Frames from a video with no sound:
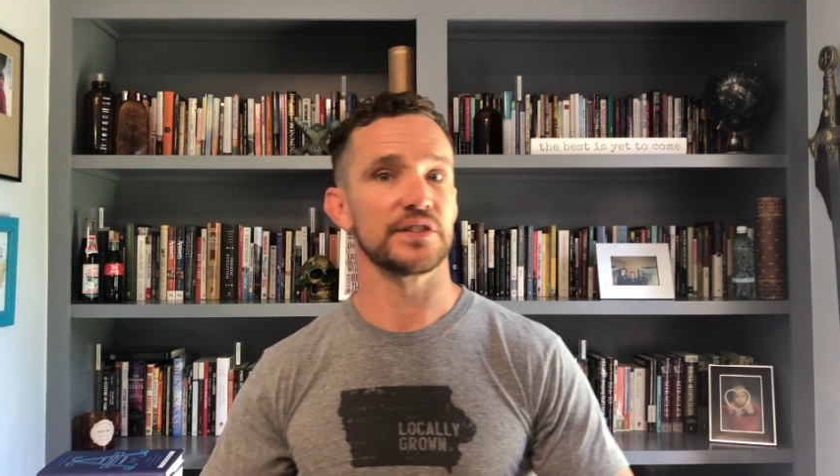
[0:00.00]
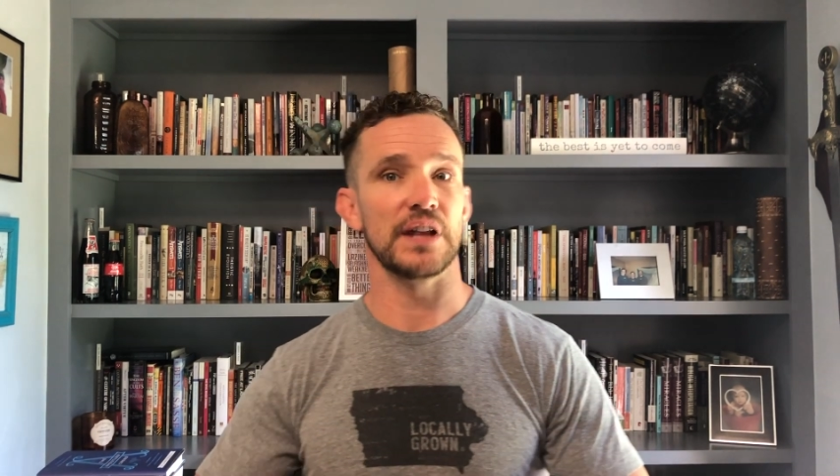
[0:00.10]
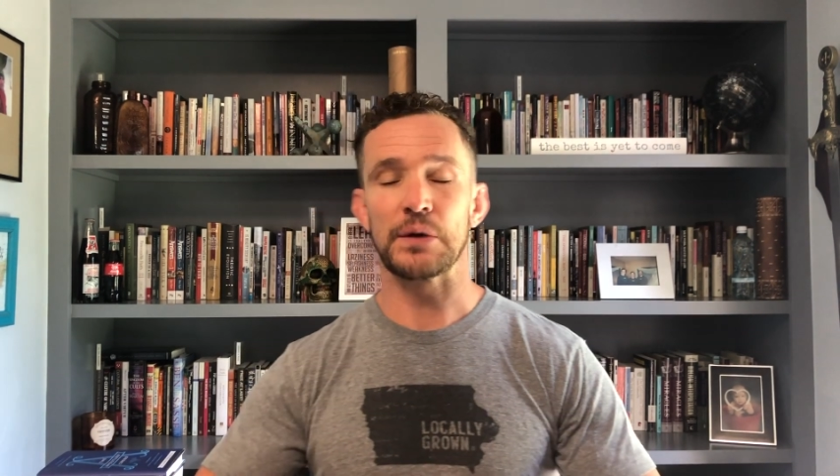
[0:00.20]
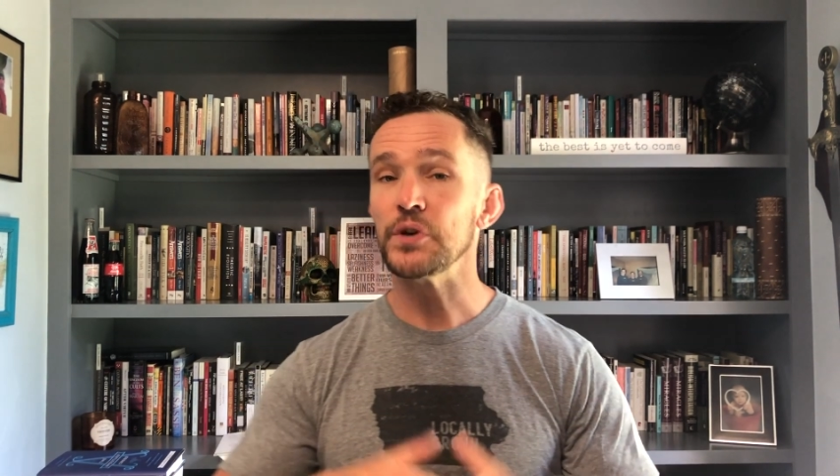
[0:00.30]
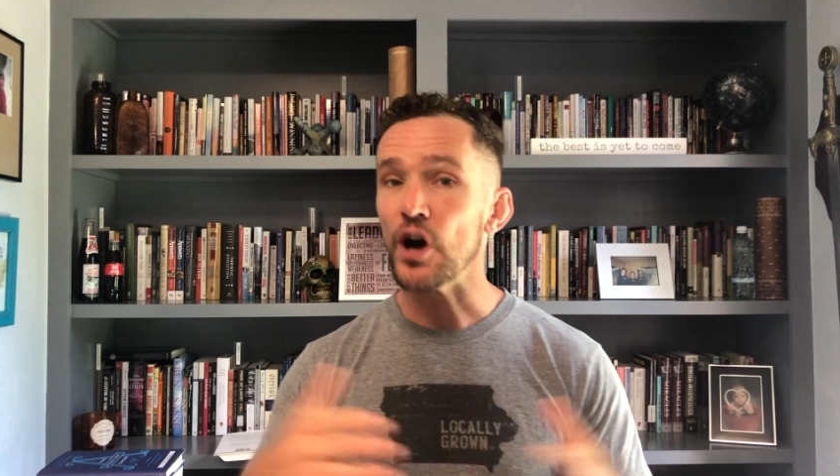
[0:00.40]

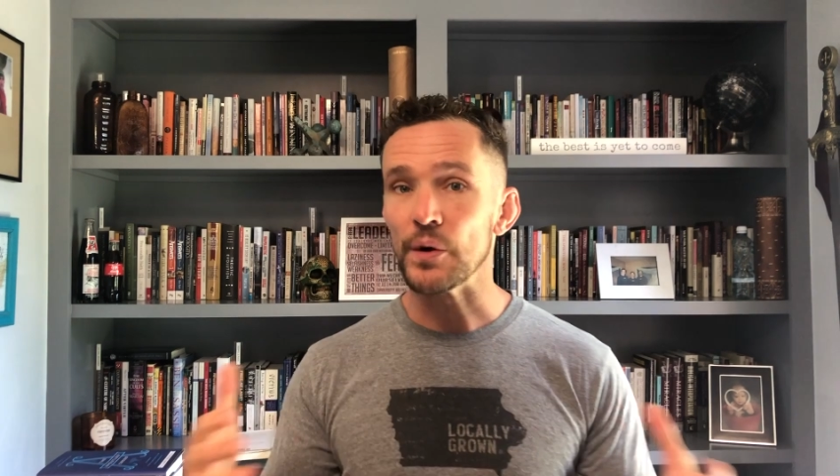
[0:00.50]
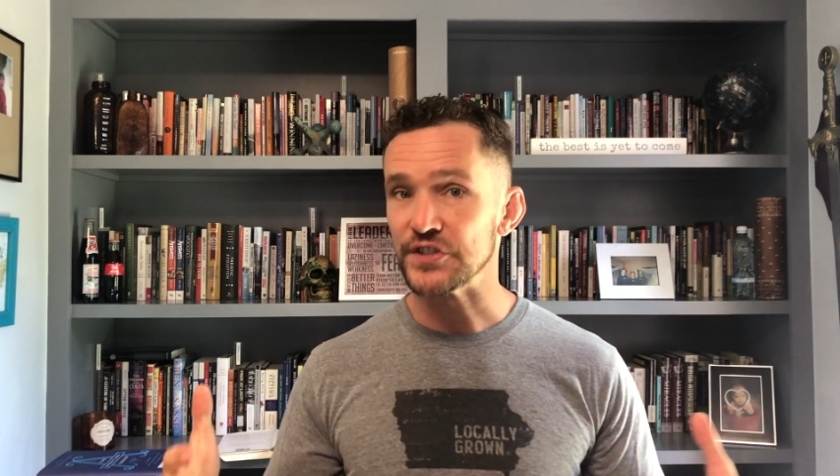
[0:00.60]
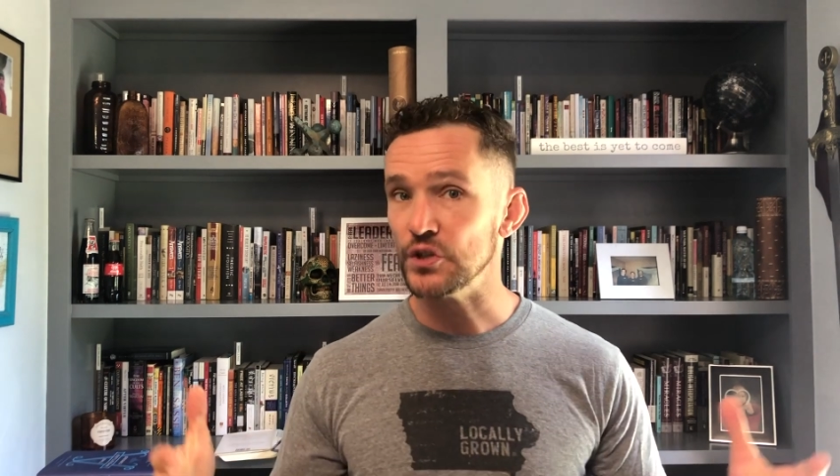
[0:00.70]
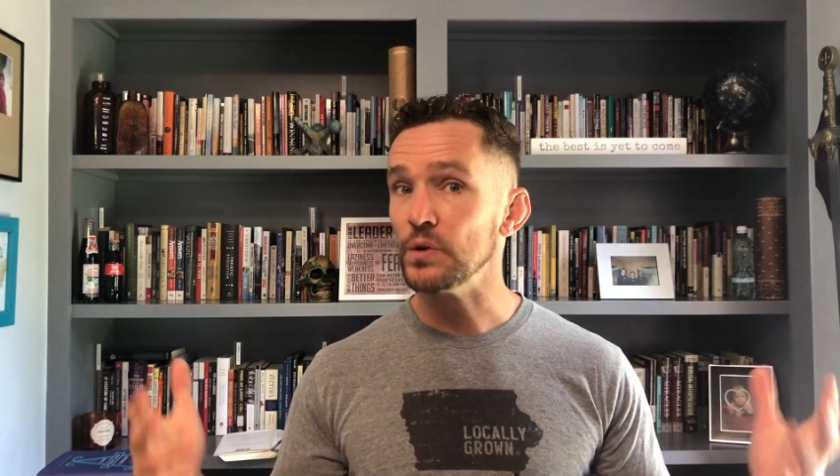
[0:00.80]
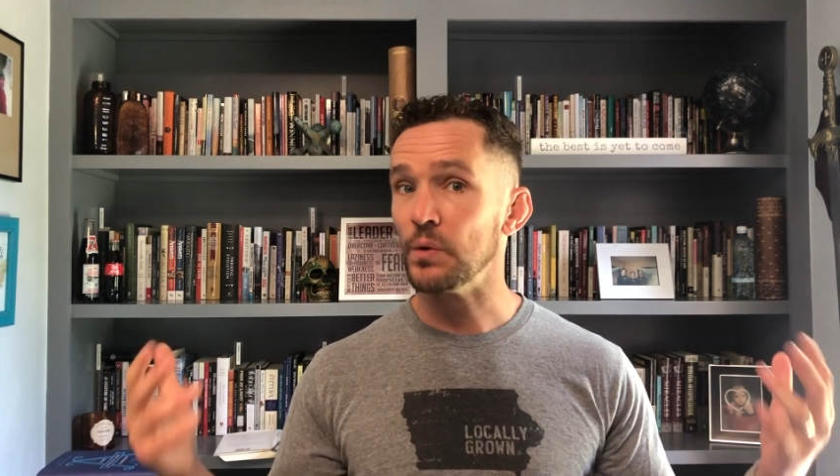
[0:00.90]
like we always
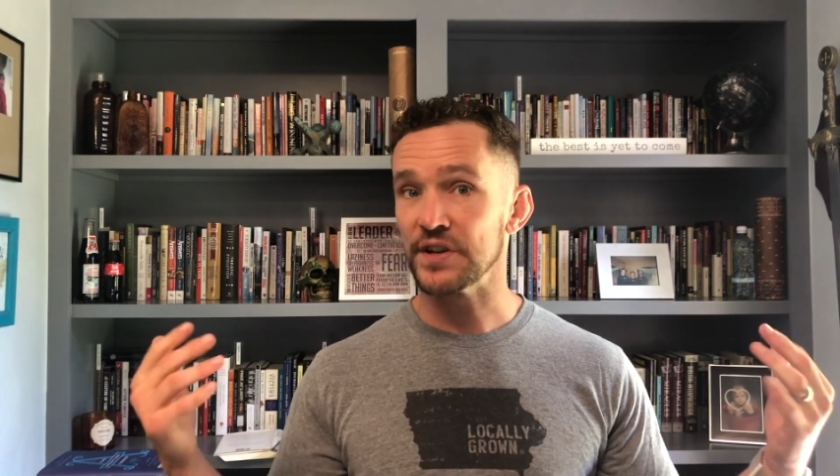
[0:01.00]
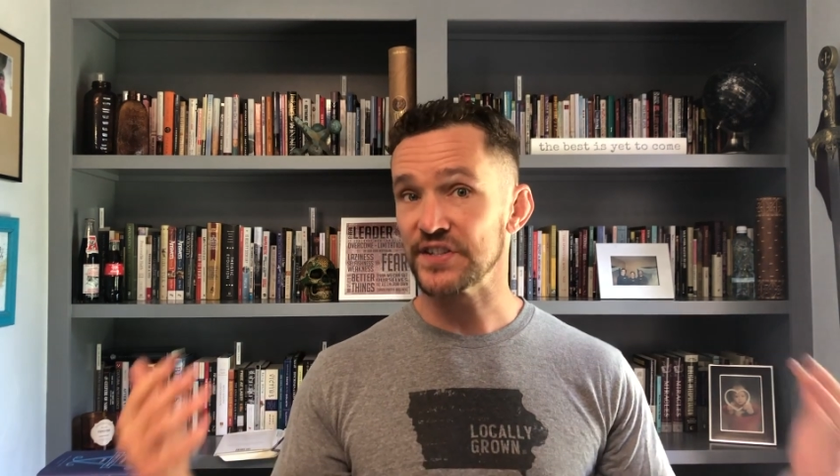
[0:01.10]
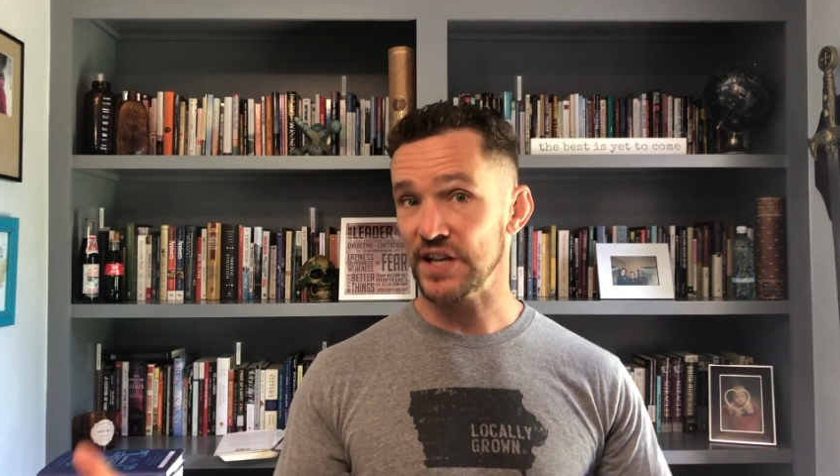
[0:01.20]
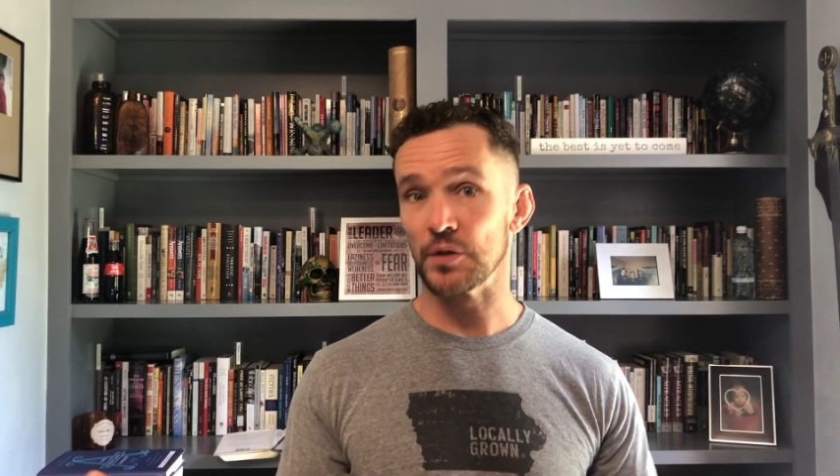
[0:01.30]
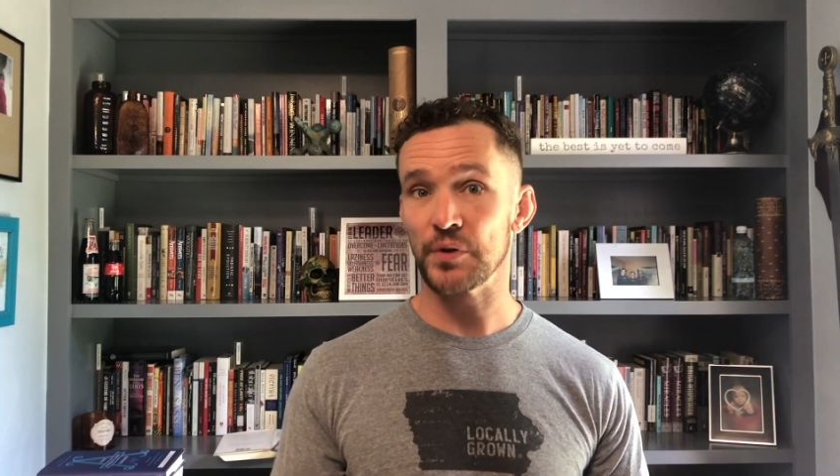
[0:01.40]
do, we want to
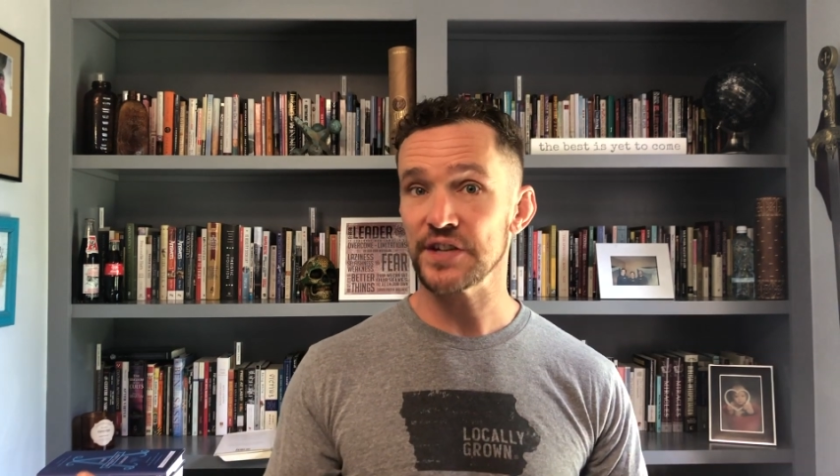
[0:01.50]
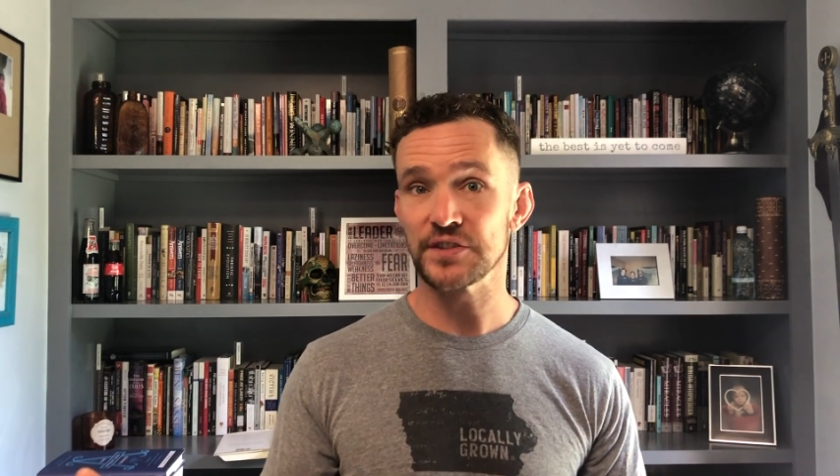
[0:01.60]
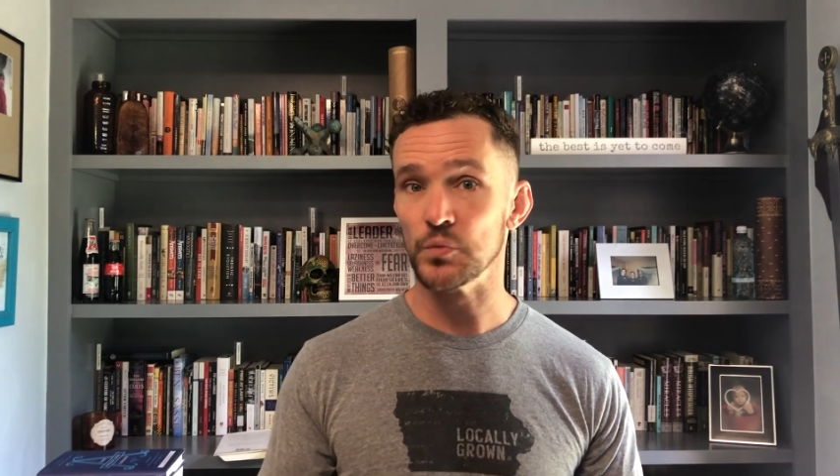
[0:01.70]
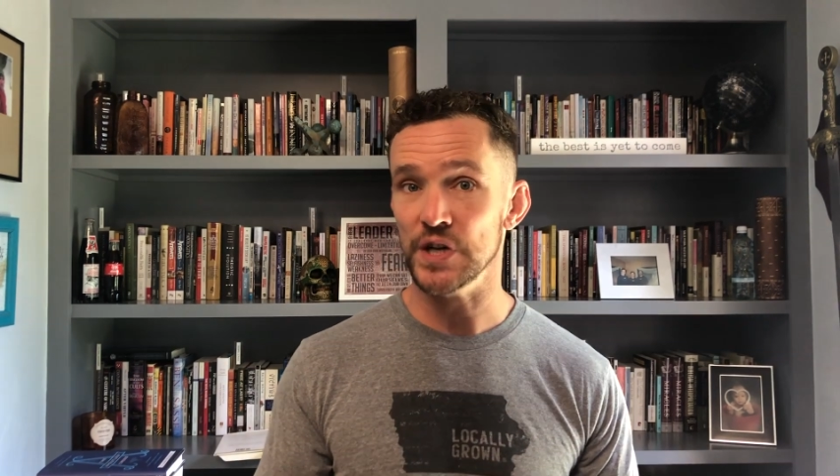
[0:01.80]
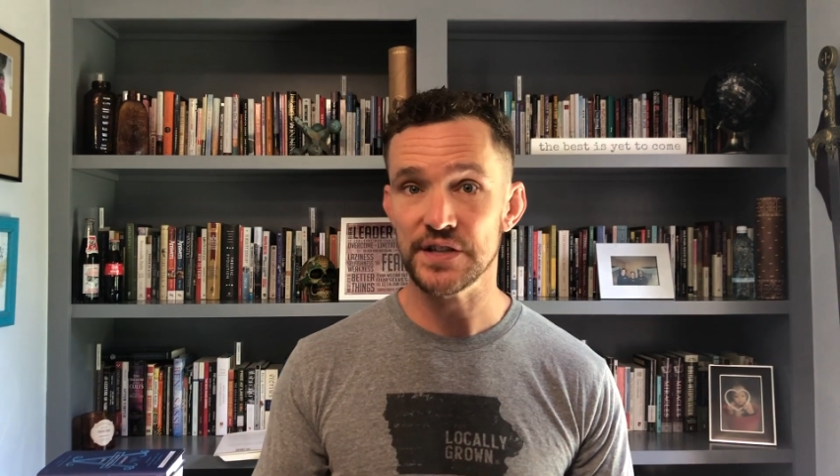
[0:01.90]
celebrate
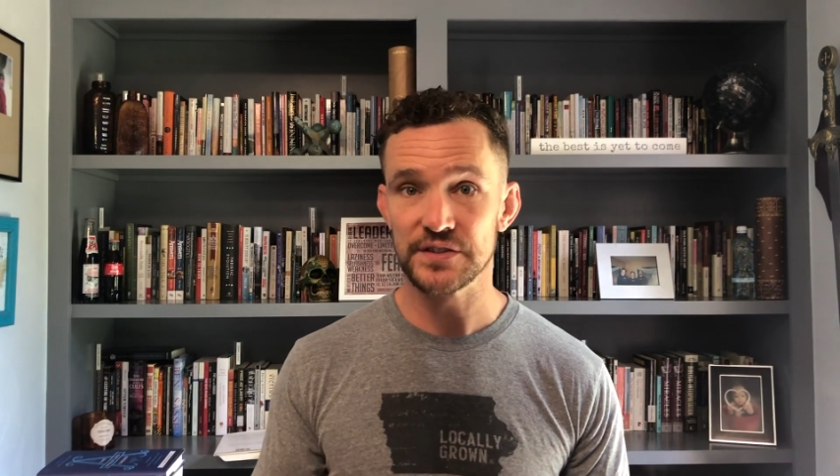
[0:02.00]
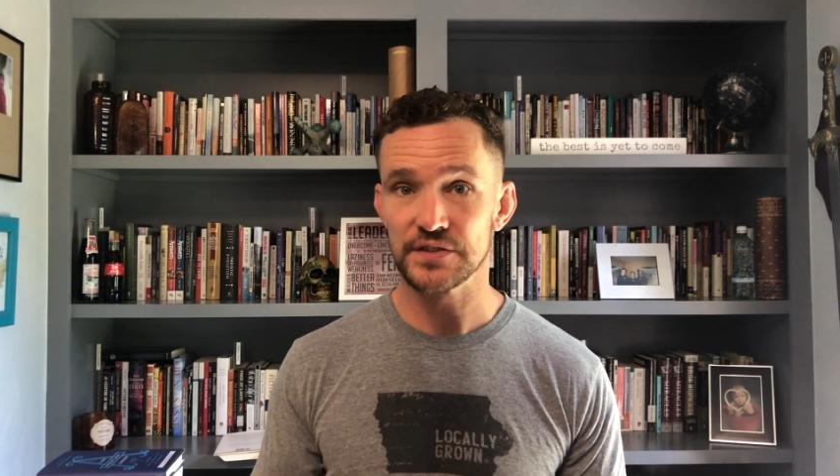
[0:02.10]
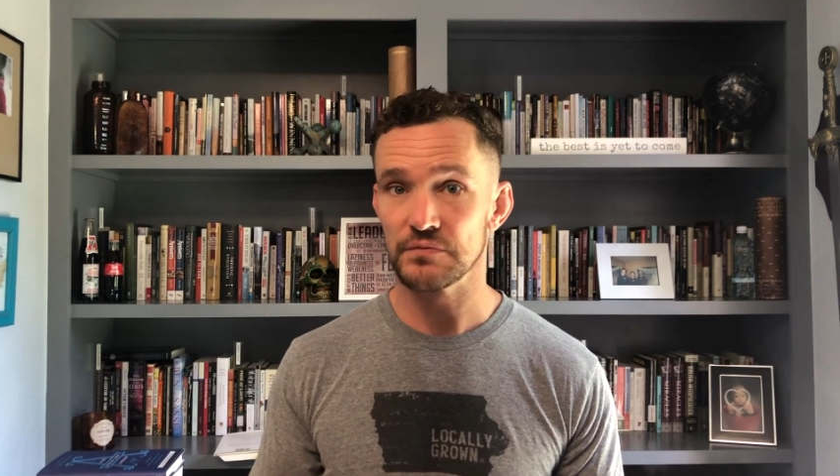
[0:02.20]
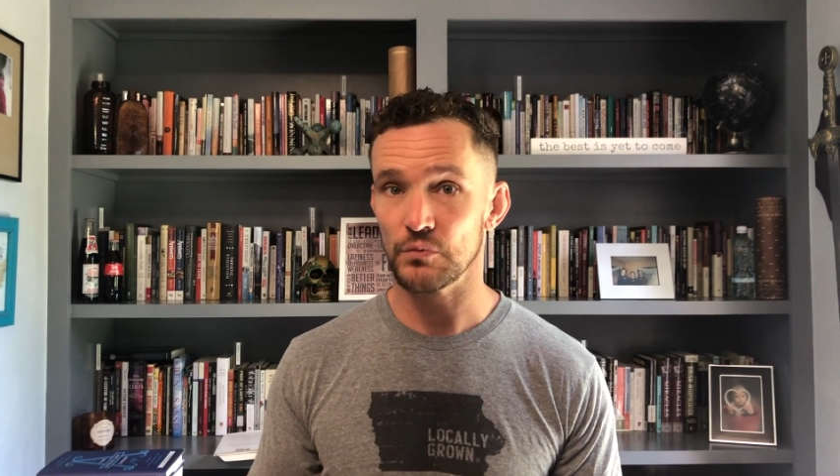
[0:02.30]
some wins.